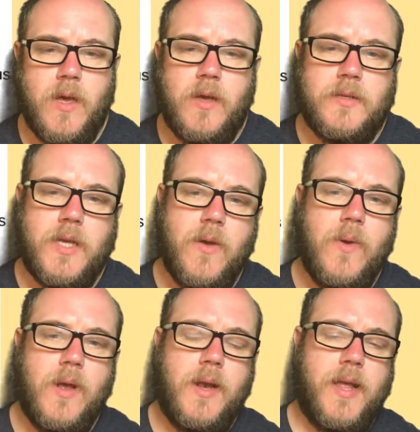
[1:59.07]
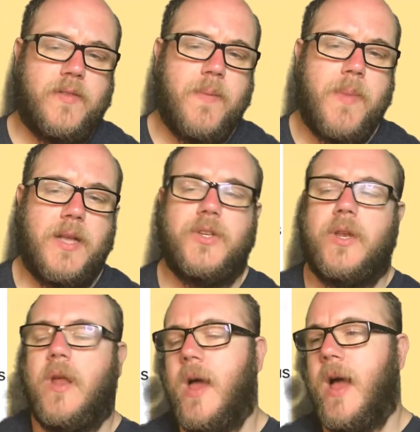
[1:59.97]
So let's
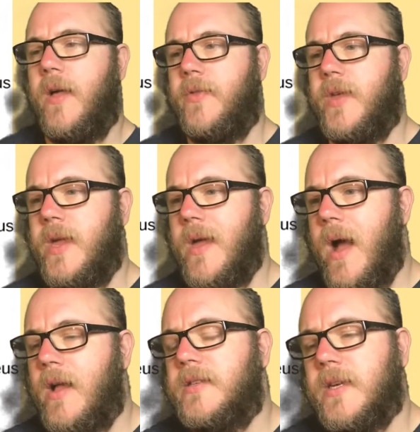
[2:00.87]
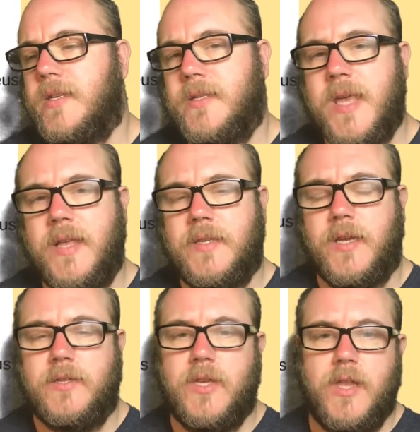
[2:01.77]
imagine the successor to the